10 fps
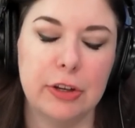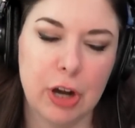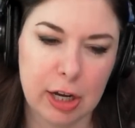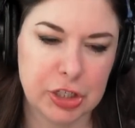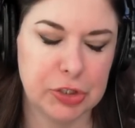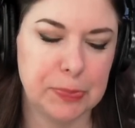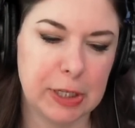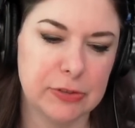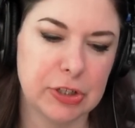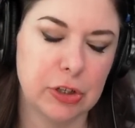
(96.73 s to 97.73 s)
not just
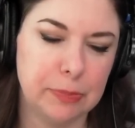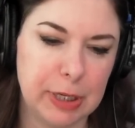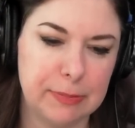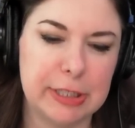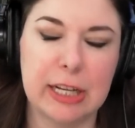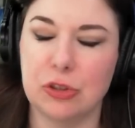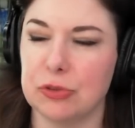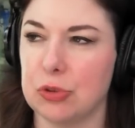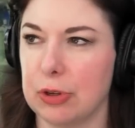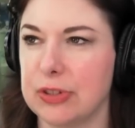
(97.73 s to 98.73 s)
because it could be a potential
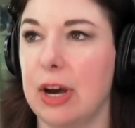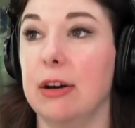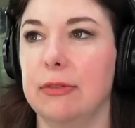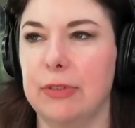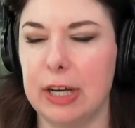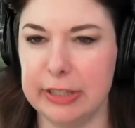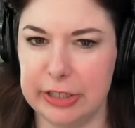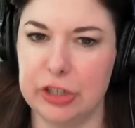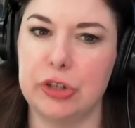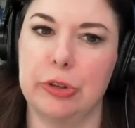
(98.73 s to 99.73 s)
source of
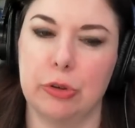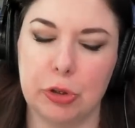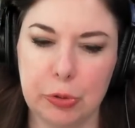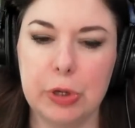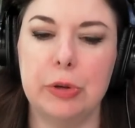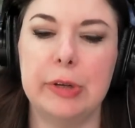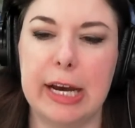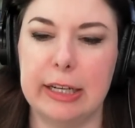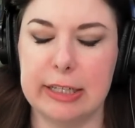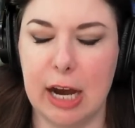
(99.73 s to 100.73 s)
additional crude
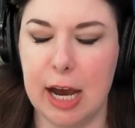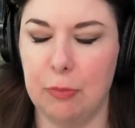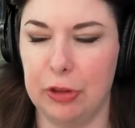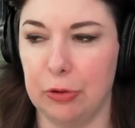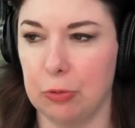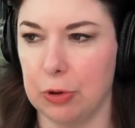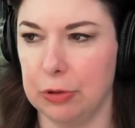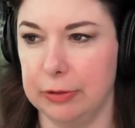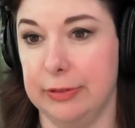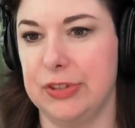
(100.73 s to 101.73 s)
at a time when the
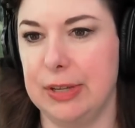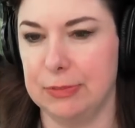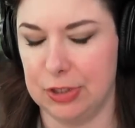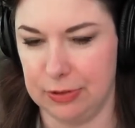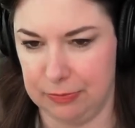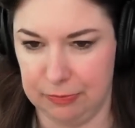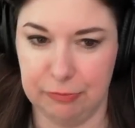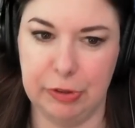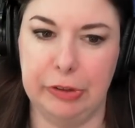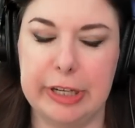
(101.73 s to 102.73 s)
world seems to
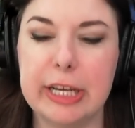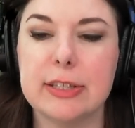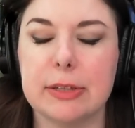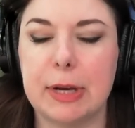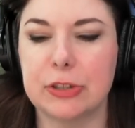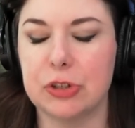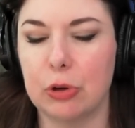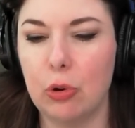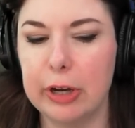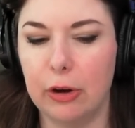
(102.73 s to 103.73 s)
really need some extra
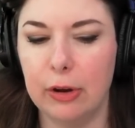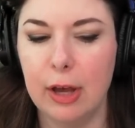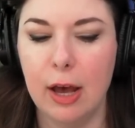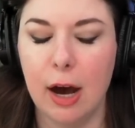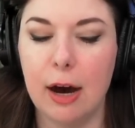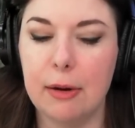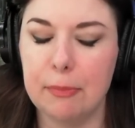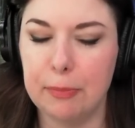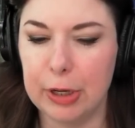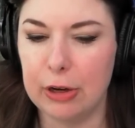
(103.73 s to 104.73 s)
oil, uh,
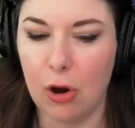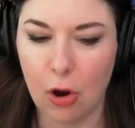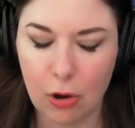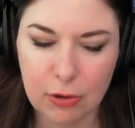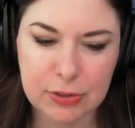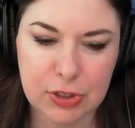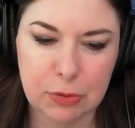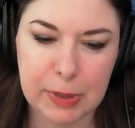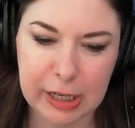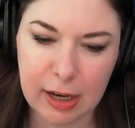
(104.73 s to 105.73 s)
but
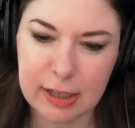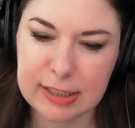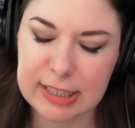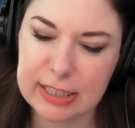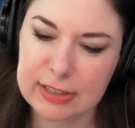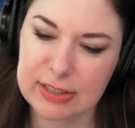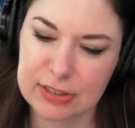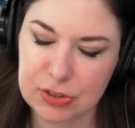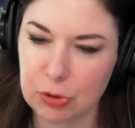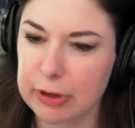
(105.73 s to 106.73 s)
also because it's
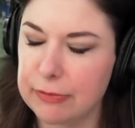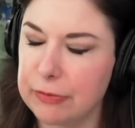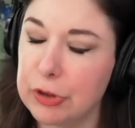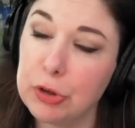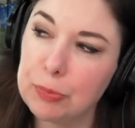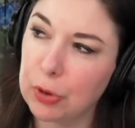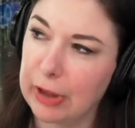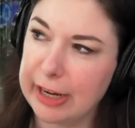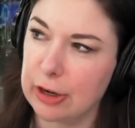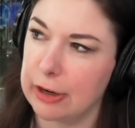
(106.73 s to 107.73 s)
the sort of new
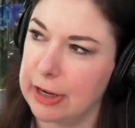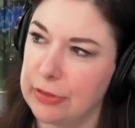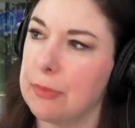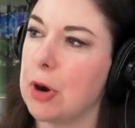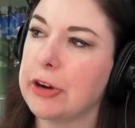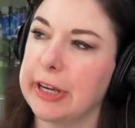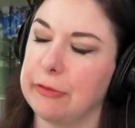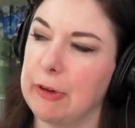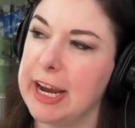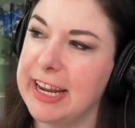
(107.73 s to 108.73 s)
player in yeah. the
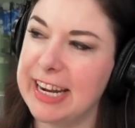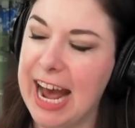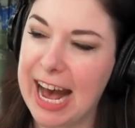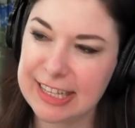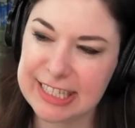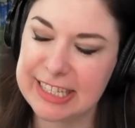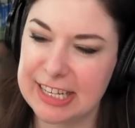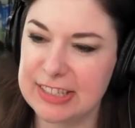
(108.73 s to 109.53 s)
market, right? It hasn't